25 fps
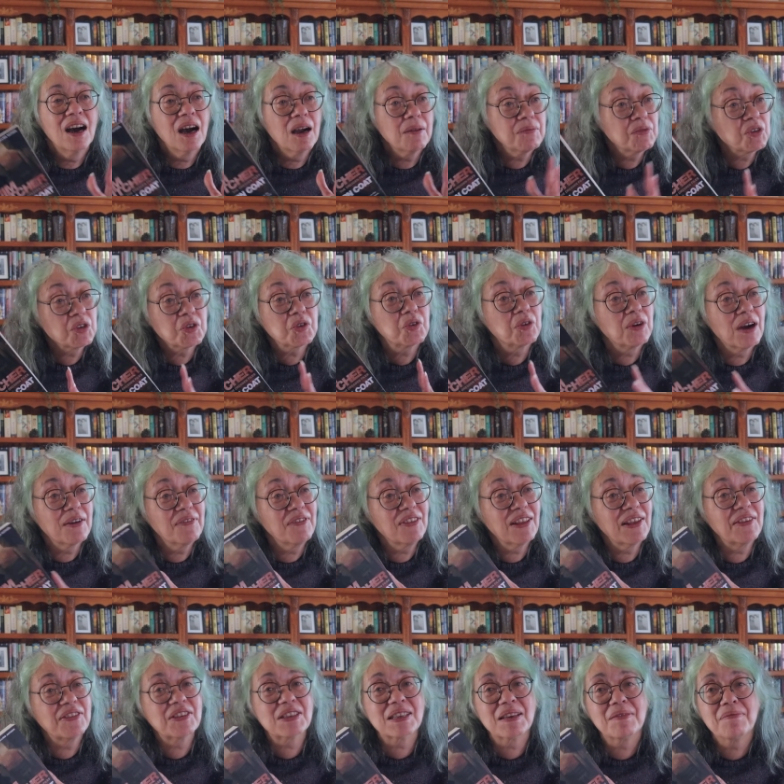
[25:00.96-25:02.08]
I'm sure I've
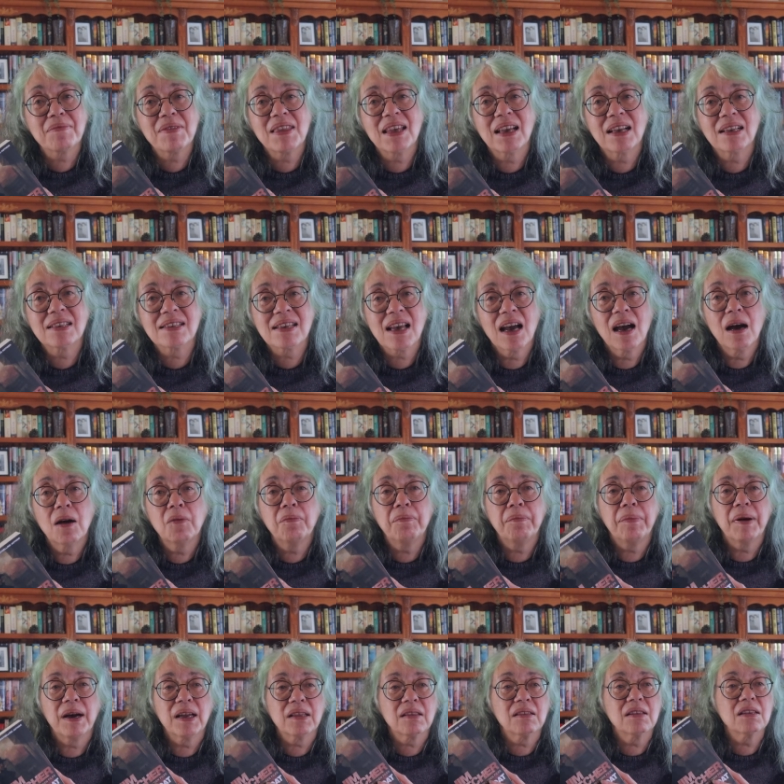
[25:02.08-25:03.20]
left some things out,
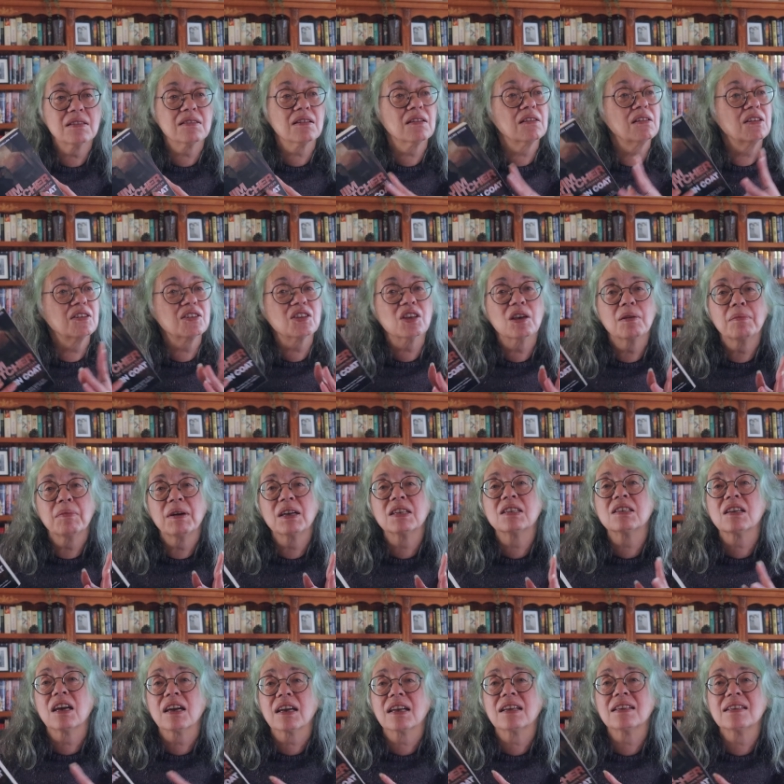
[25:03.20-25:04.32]
but there's only so
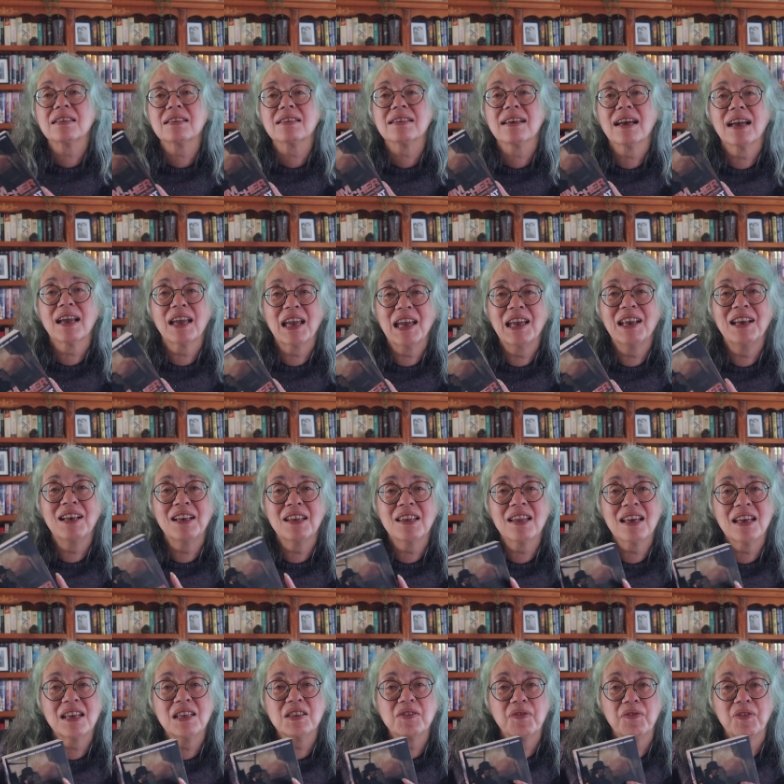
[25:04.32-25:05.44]
much I can say in
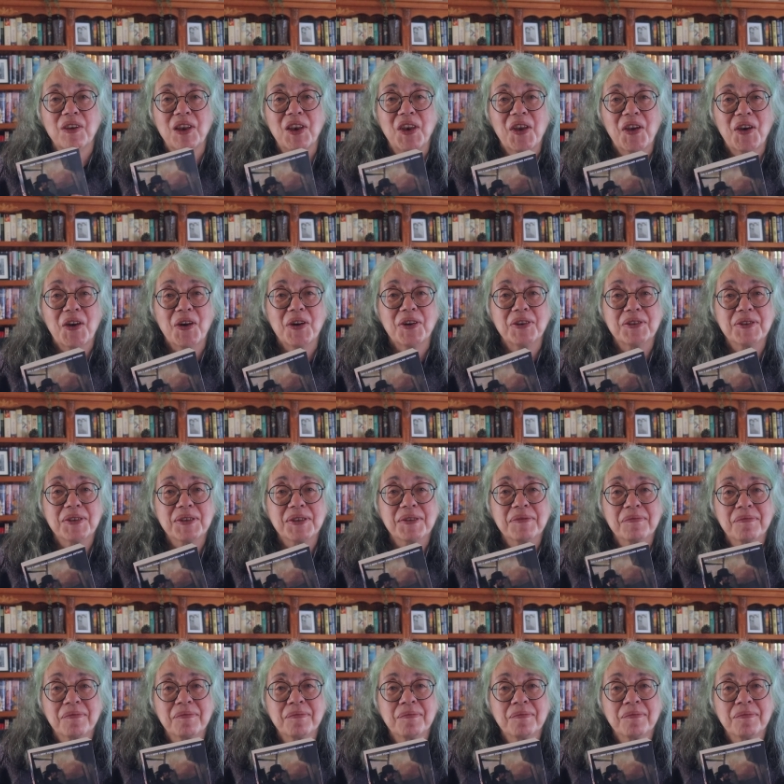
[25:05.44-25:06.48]
these videos.